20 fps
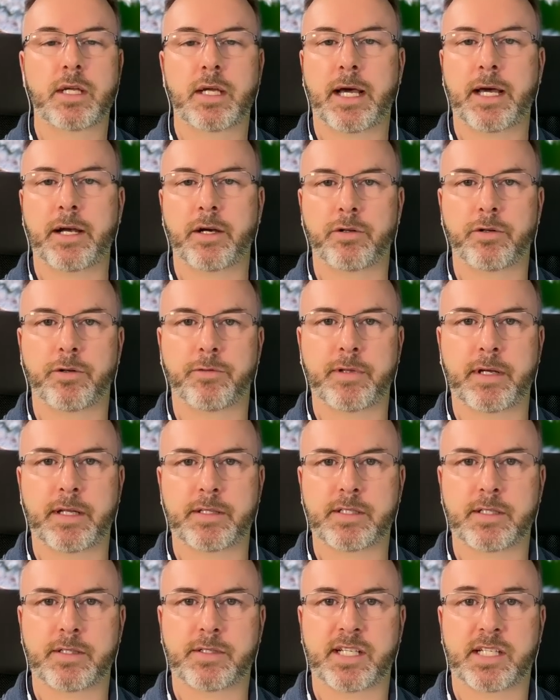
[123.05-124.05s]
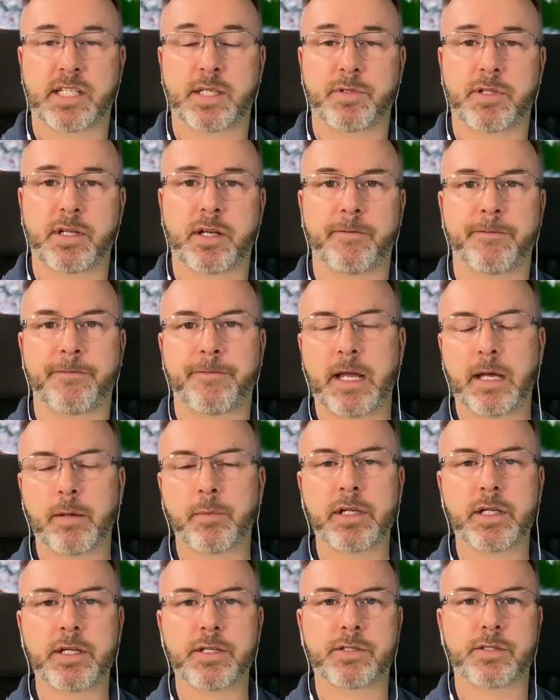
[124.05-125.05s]
I don't know if that's 60% of
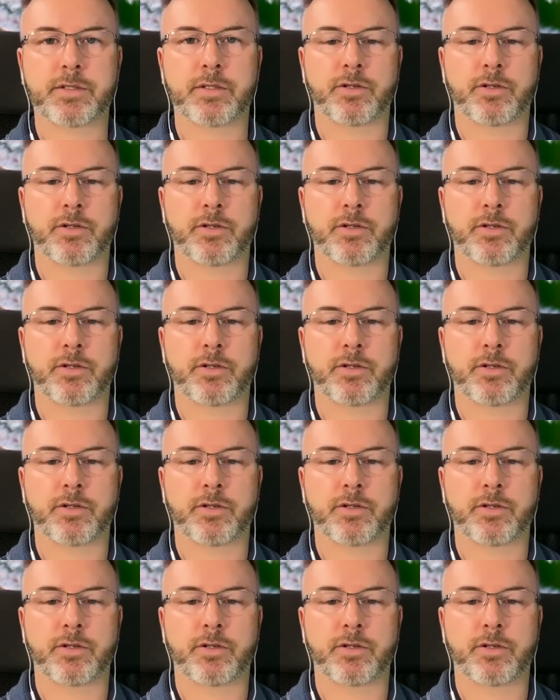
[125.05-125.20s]
families